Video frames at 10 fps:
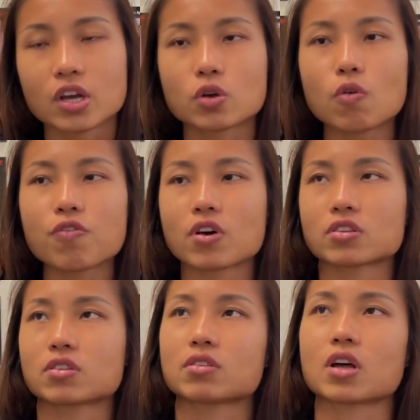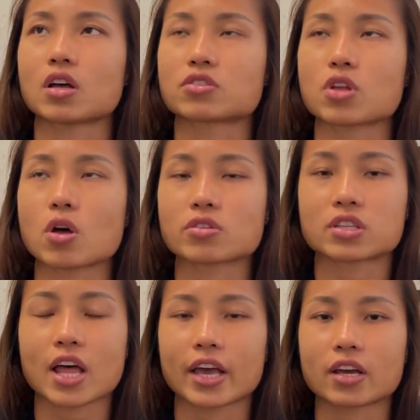Go for stores
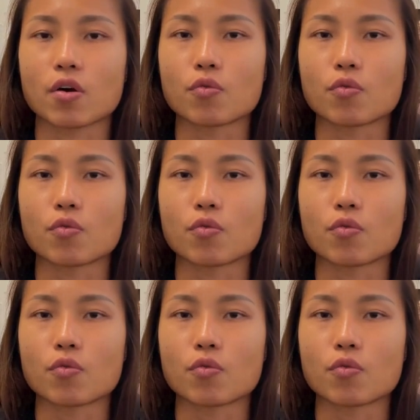like